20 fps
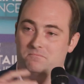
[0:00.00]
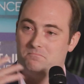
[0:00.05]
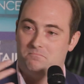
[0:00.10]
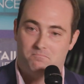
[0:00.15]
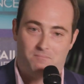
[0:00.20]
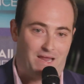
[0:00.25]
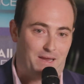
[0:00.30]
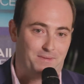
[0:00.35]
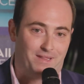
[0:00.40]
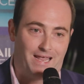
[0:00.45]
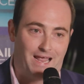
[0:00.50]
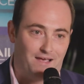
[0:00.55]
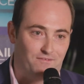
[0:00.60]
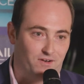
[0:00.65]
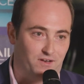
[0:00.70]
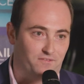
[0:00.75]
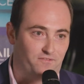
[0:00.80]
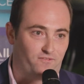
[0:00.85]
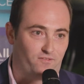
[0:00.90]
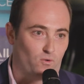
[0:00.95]
Maybe they have
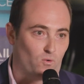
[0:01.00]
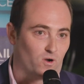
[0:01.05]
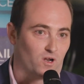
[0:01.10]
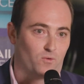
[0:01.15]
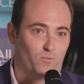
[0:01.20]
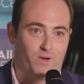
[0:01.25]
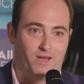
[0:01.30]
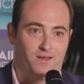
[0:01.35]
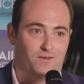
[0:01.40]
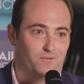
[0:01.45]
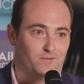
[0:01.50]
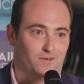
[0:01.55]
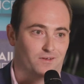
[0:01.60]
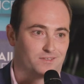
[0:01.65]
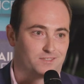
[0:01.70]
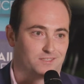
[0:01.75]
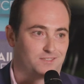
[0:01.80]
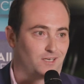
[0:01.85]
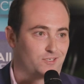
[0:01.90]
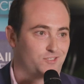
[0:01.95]
it in Florida.
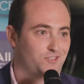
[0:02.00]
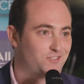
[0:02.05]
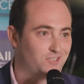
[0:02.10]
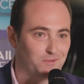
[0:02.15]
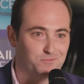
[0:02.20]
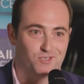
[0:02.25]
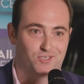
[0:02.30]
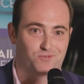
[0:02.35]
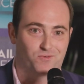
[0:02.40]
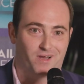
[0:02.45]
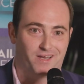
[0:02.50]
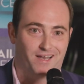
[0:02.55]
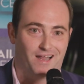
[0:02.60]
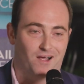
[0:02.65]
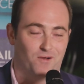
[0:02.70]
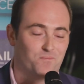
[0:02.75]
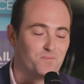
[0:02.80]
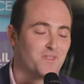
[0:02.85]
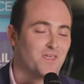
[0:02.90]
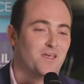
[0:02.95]
It's a touchy subject right
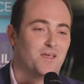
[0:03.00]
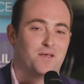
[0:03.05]
now.